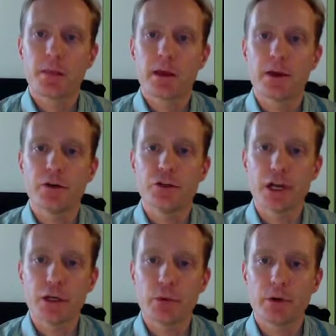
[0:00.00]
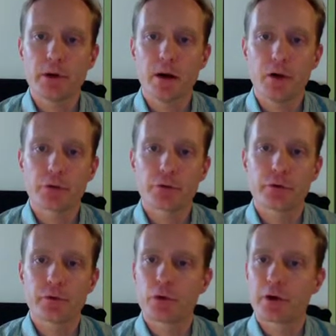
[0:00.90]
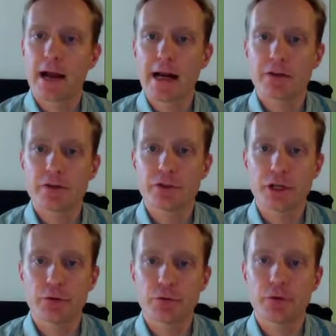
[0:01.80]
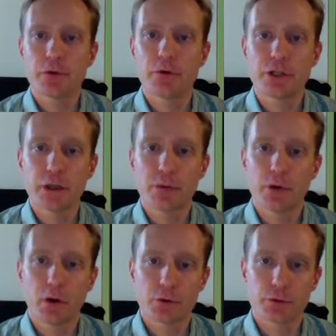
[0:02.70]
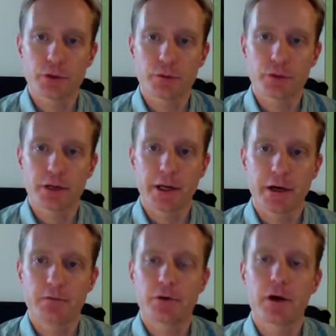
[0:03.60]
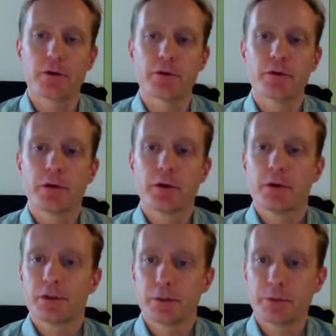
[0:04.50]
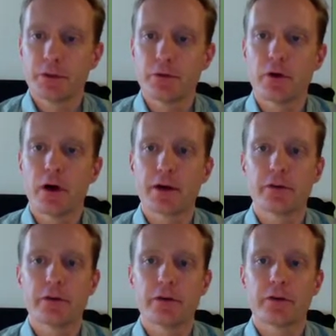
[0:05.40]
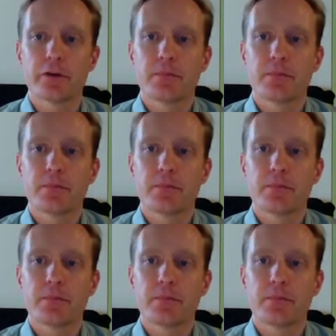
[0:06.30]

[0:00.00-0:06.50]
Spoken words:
and genuine altruism or acts of genuine altruism or care for others simply do not exist.